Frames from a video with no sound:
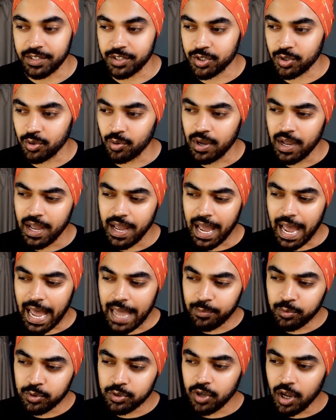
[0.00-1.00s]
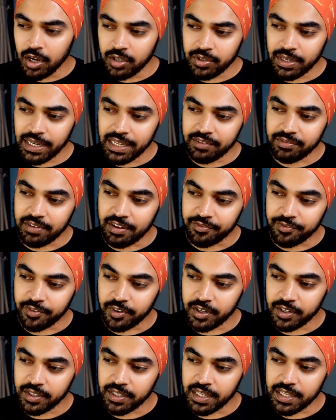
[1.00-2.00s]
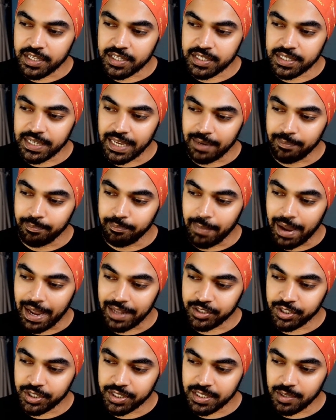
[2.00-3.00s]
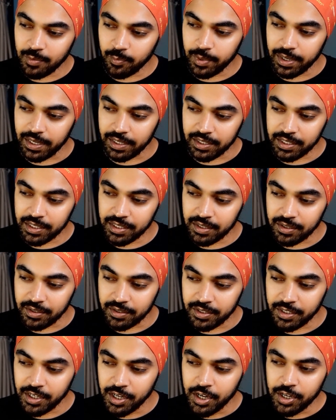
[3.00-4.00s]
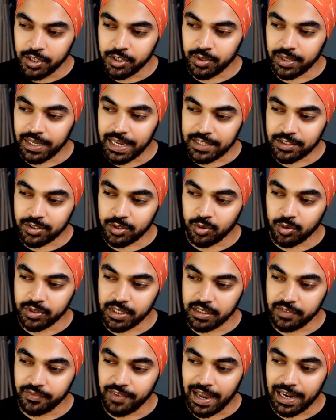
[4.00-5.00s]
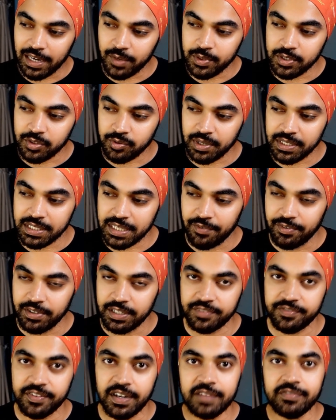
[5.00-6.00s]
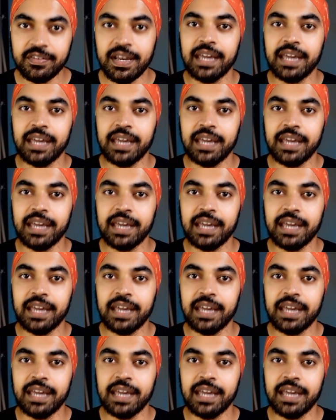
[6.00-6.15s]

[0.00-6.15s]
So I would not really refer this and match it somewhere here to get to know that the value is 375.